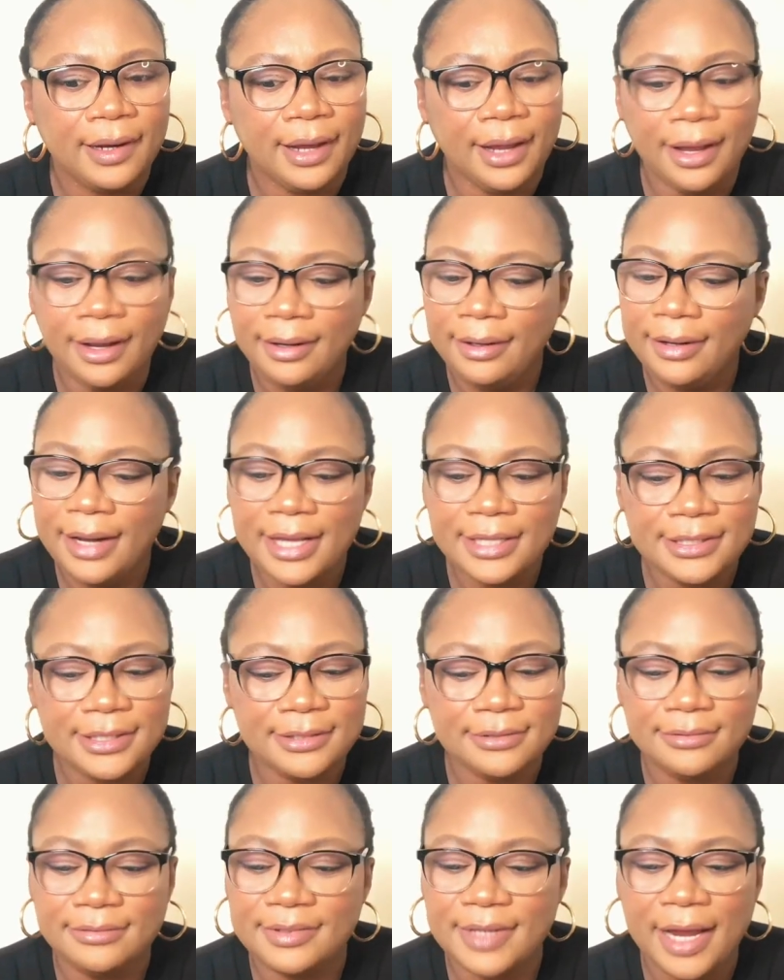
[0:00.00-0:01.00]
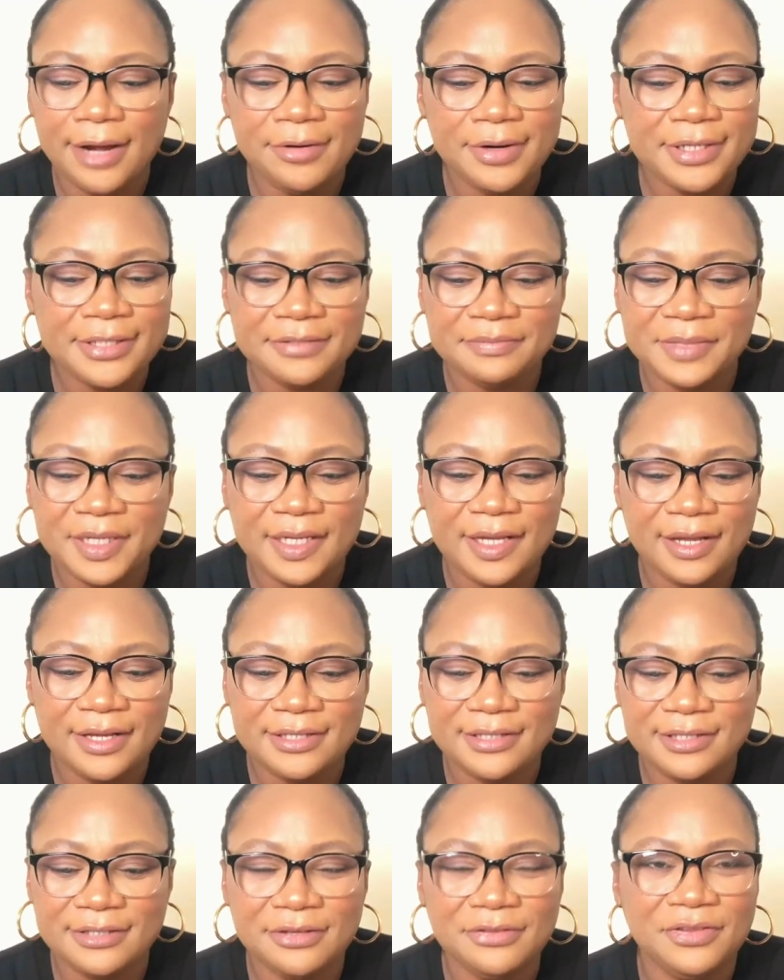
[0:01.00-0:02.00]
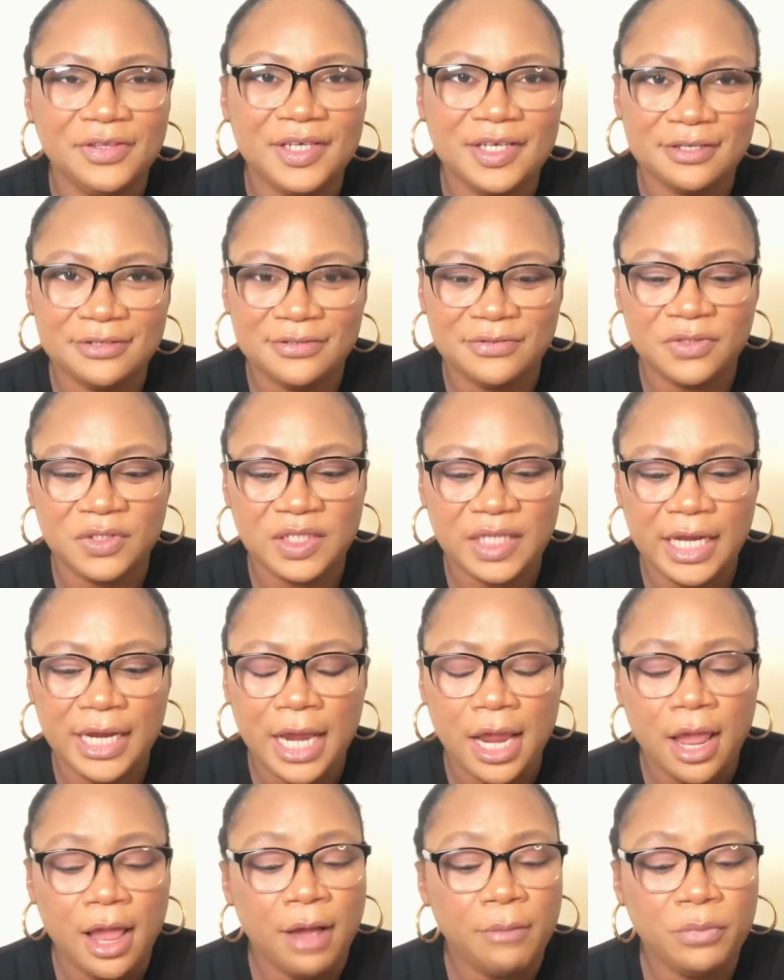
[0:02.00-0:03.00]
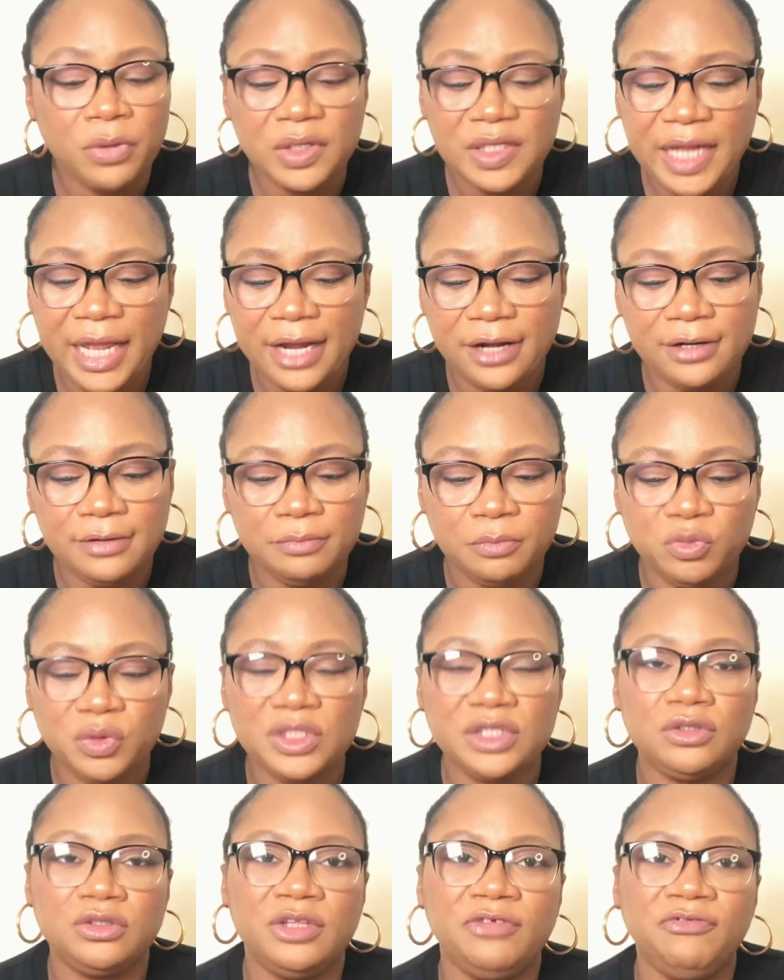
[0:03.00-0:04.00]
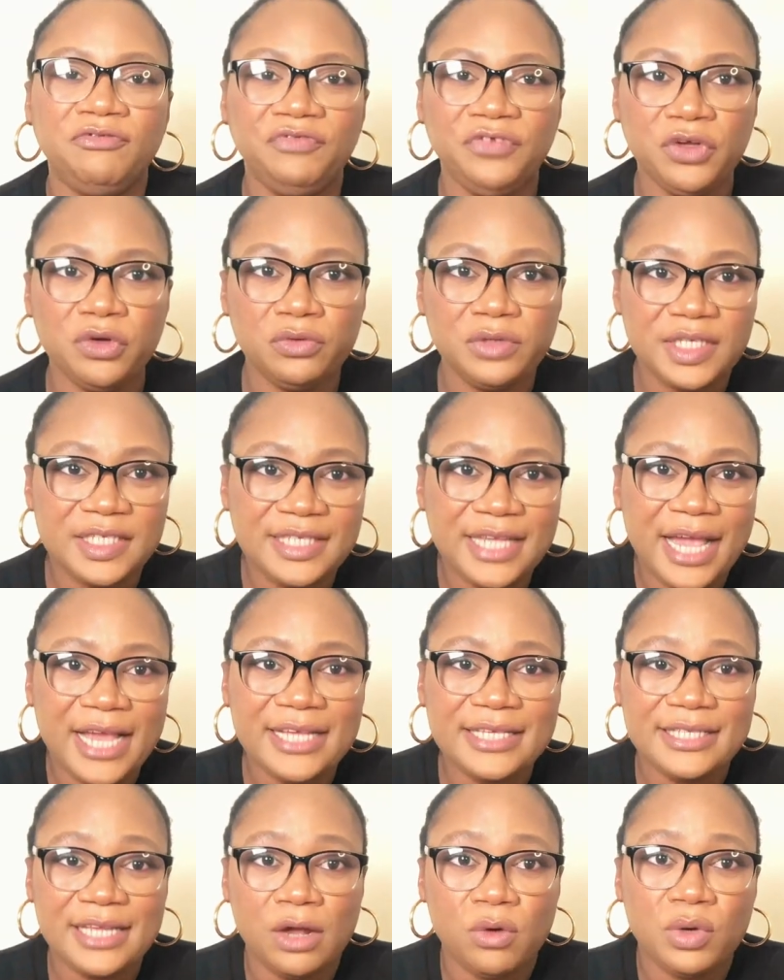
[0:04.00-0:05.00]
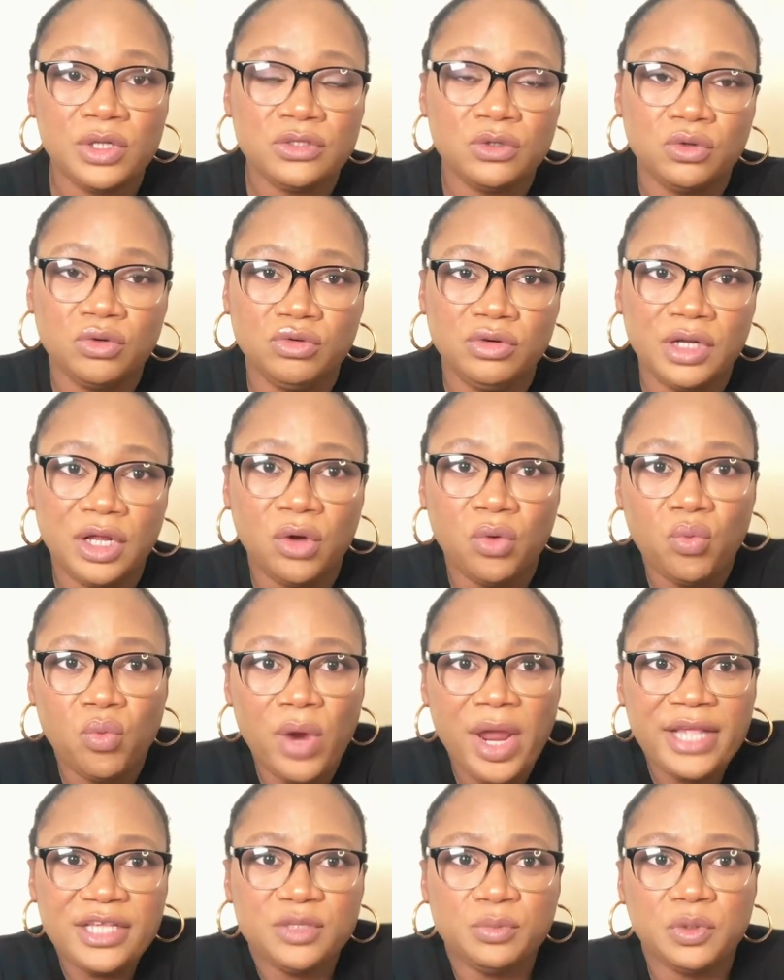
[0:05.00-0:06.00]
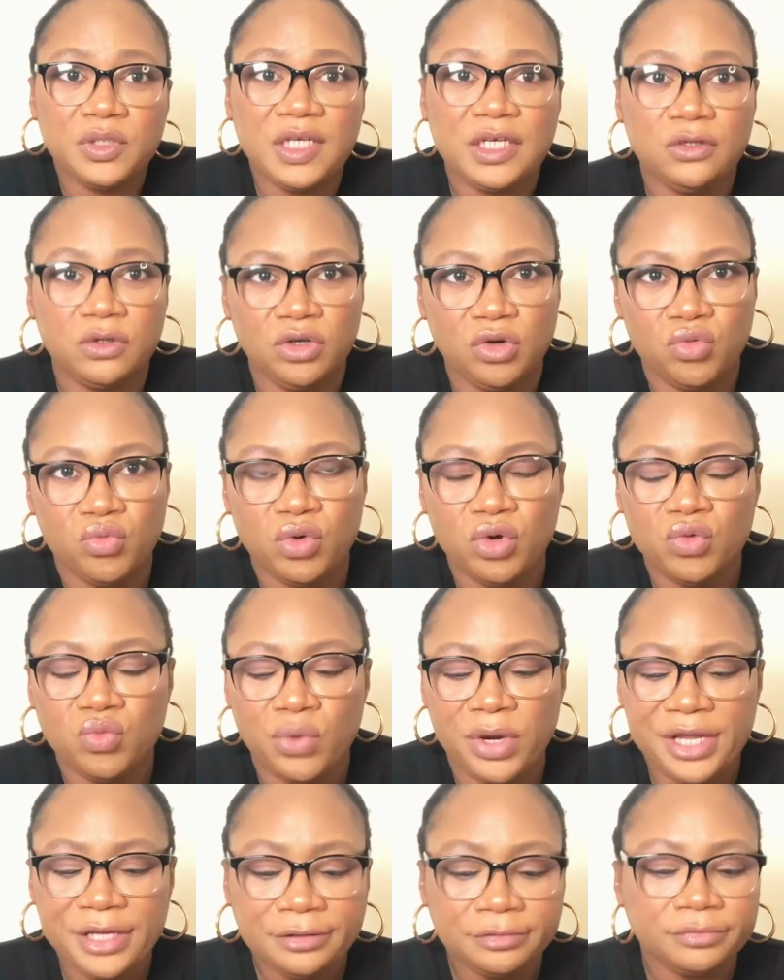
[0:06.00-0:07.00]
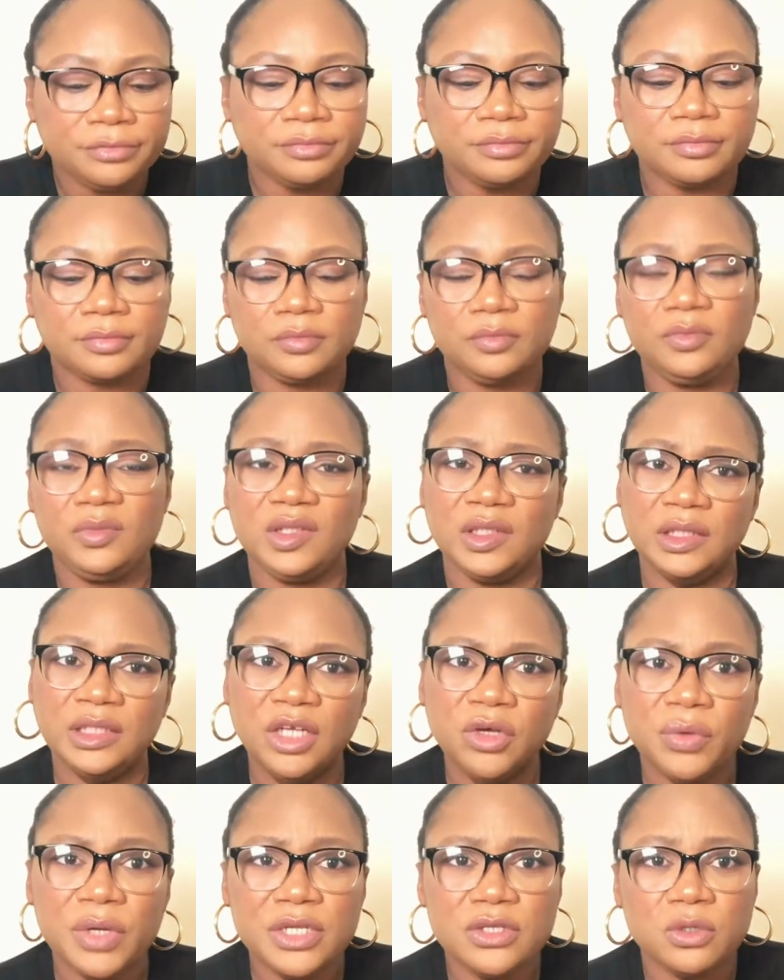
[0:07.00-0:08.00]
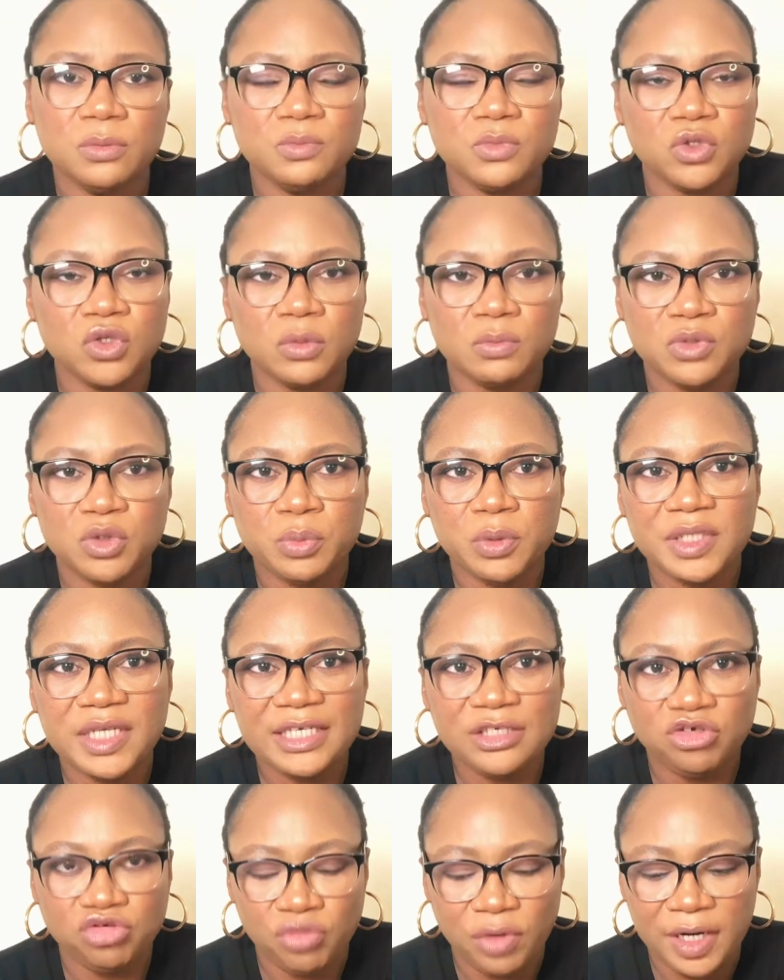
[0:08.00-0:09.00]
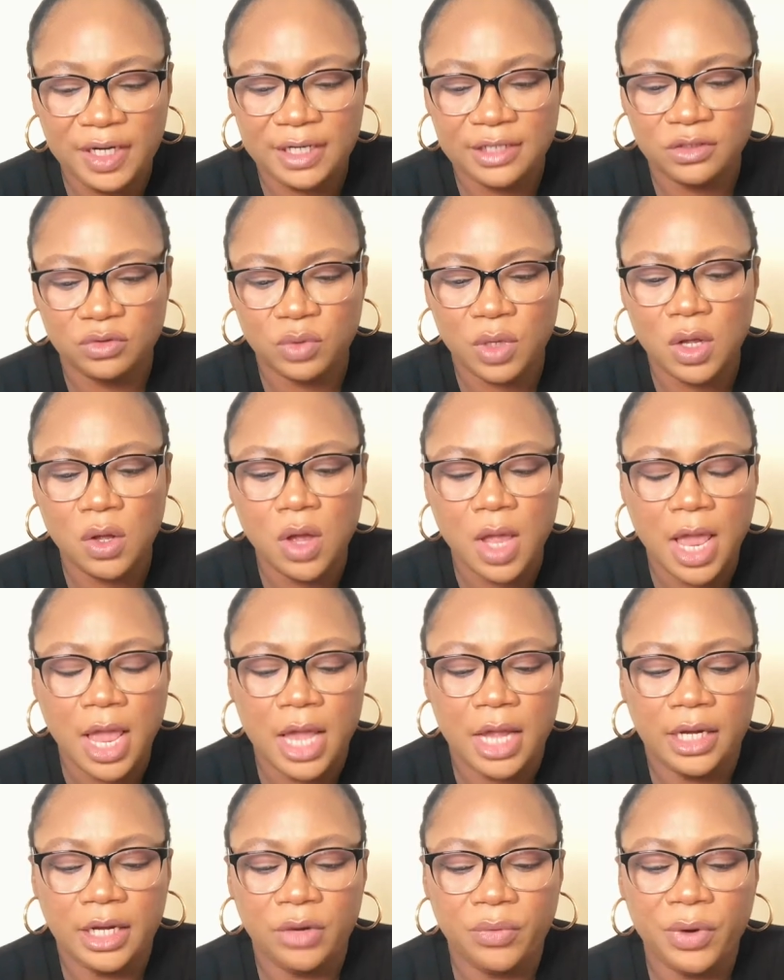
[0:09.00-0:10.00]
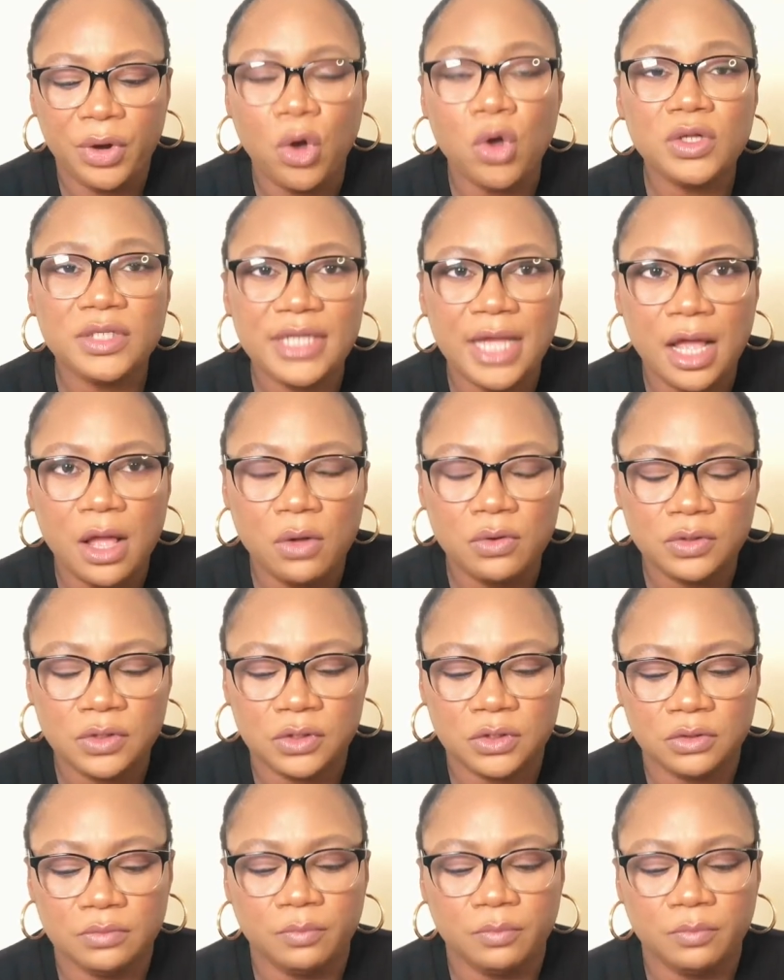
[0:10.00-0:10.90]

And that's it. I rest my case. Nothing else to say. But then, with the few designs that were spotted on the runway, there were some spotted trend as well. They were cut out.